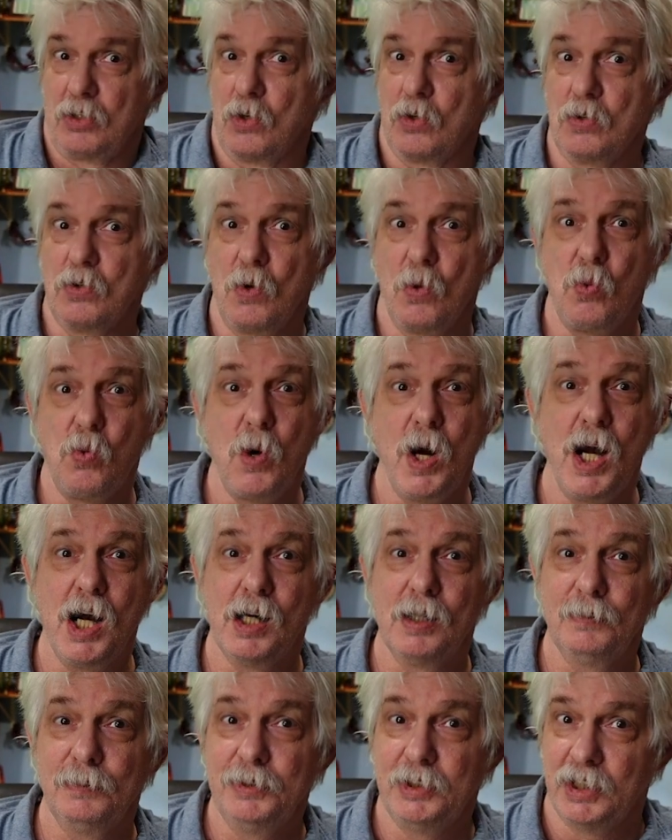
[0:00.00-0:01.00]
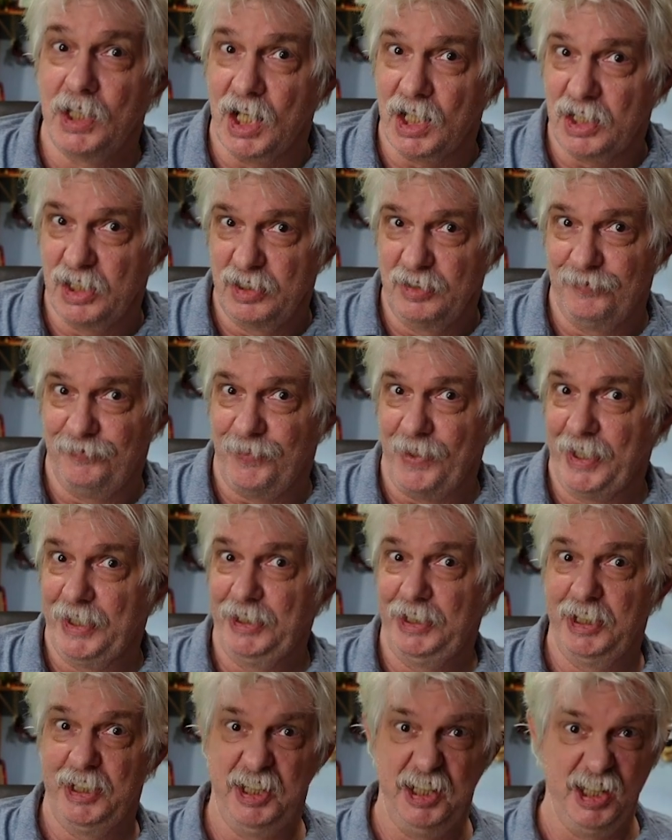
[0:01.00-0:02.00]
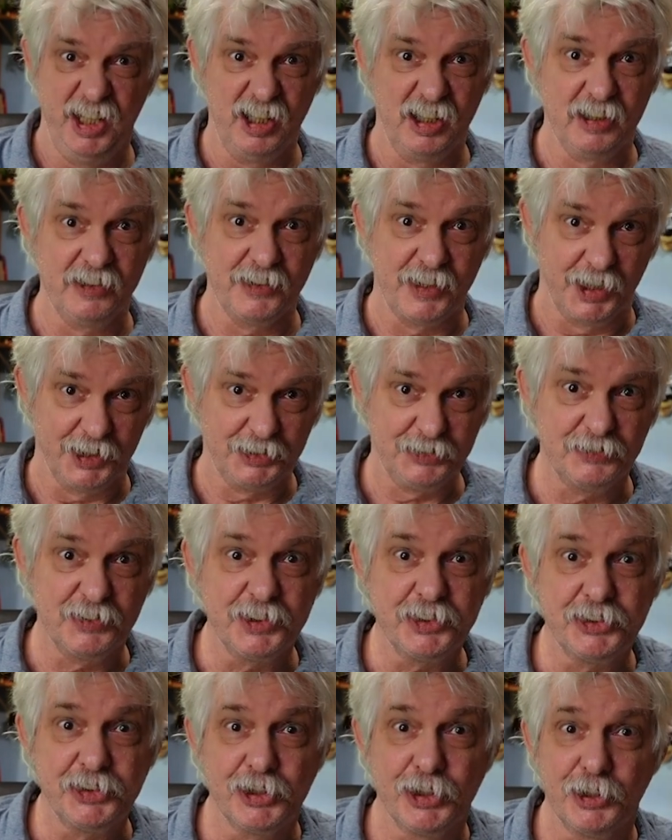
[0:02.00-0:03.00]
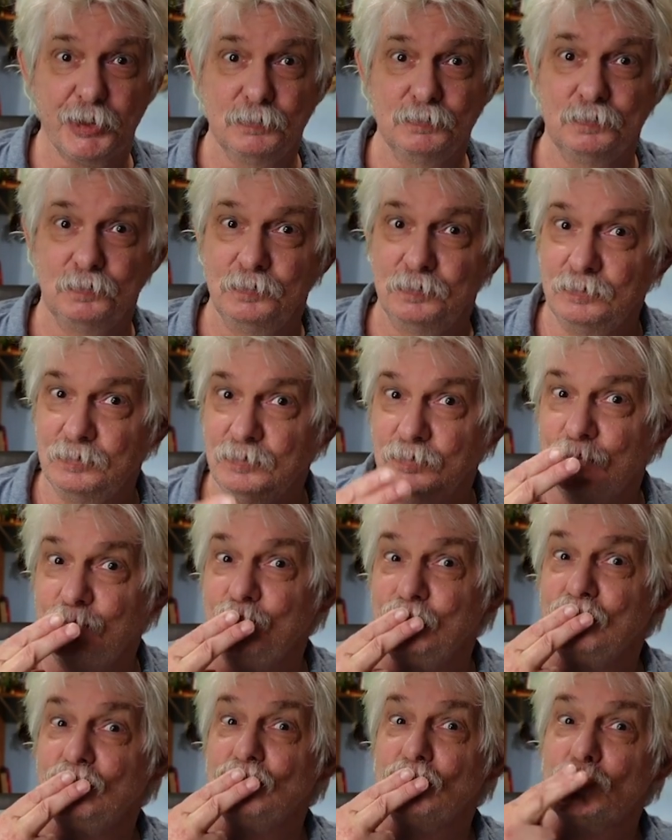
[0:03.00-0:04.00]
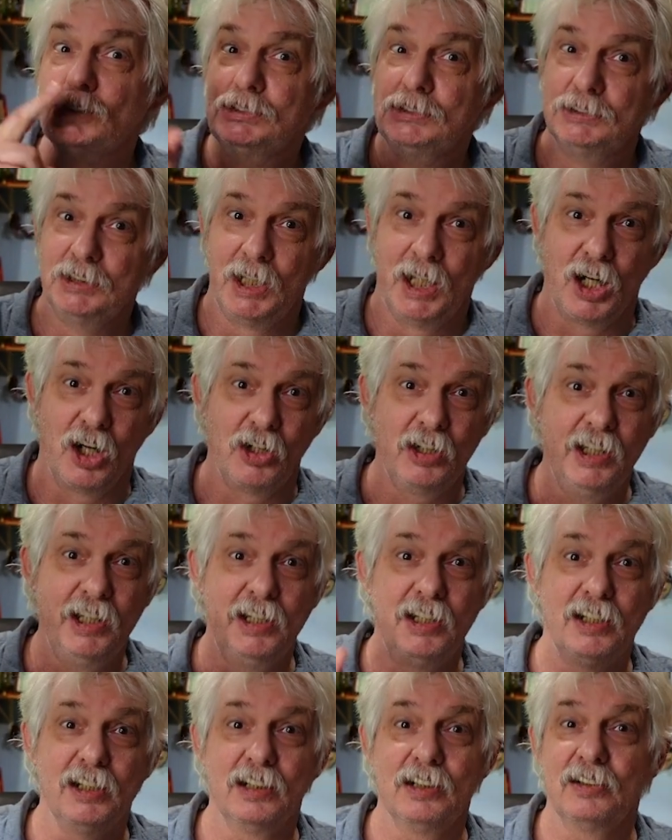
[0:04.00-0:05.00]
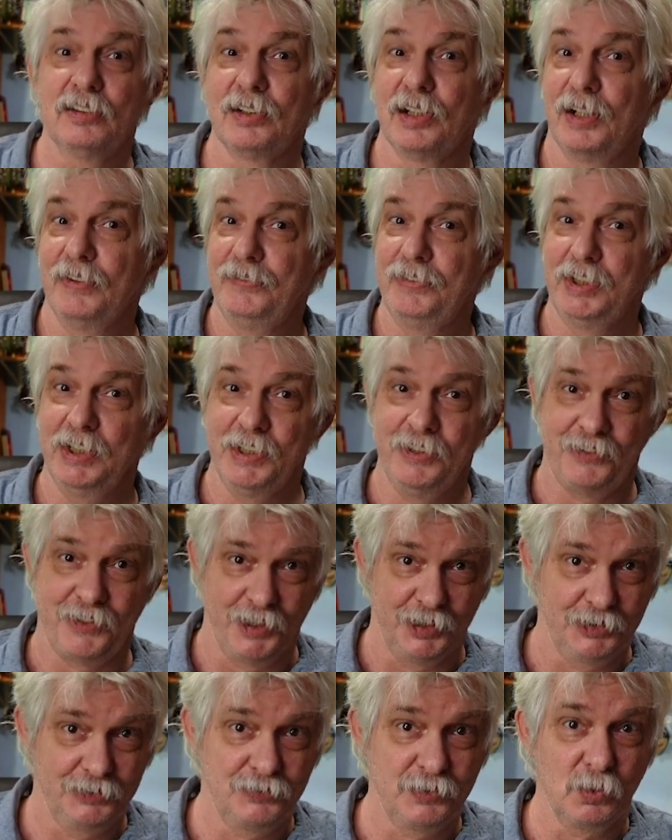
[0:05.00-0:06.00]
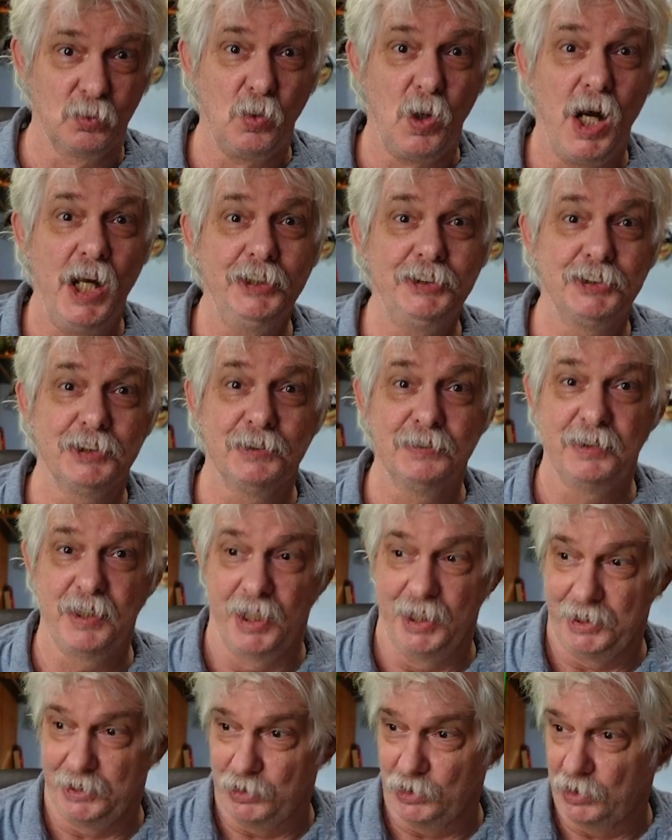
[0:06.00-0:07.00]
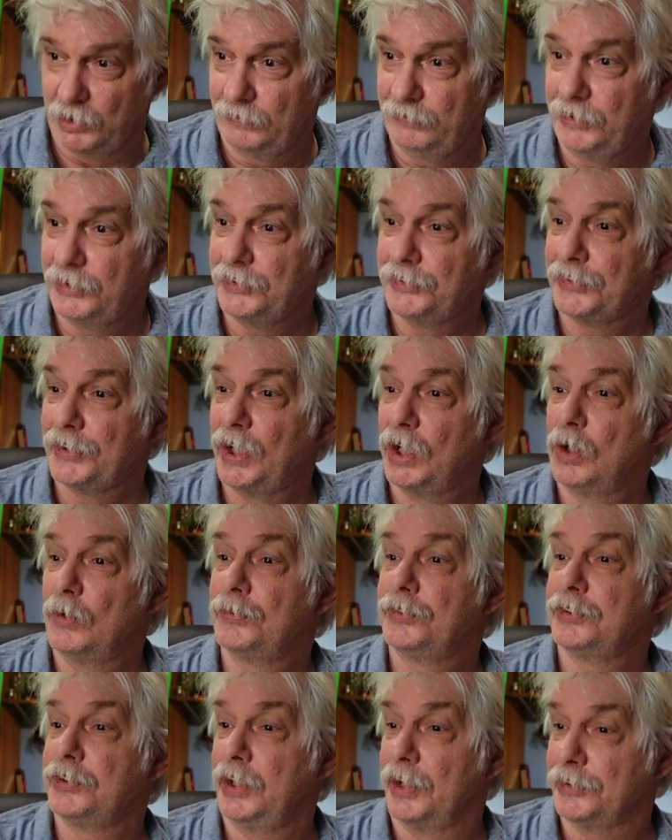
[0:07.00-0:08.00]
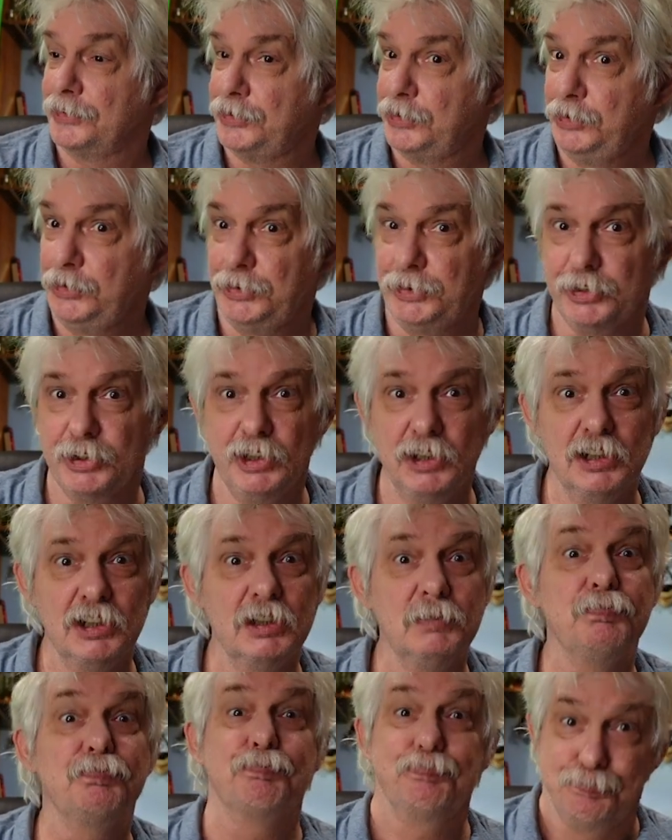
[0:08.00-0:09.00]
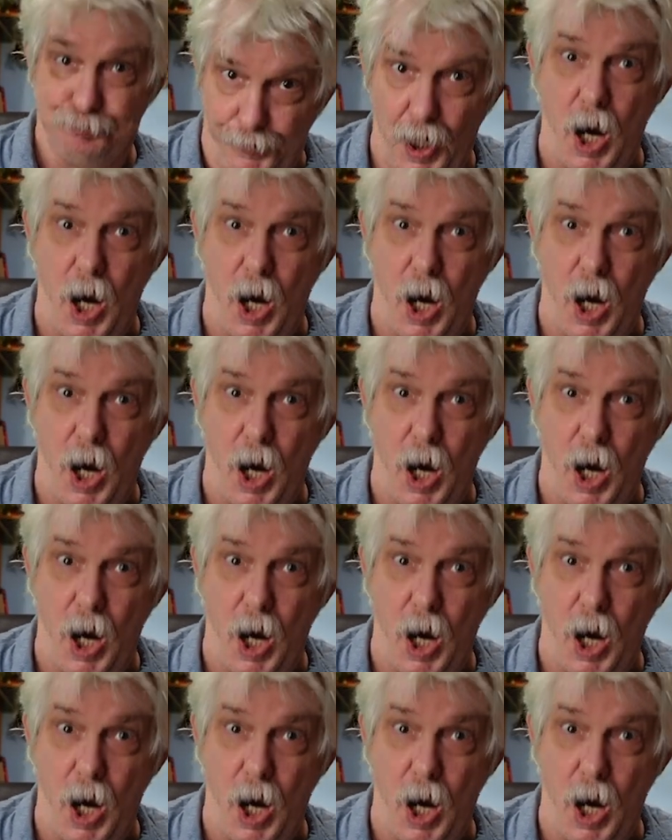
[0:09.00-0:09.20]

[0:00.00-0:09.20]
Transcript: Don't know where. You're not going to find it here, that's for sure. Out of here. Love you. Thanks for watching. Take care of yourselves. Yes, you should.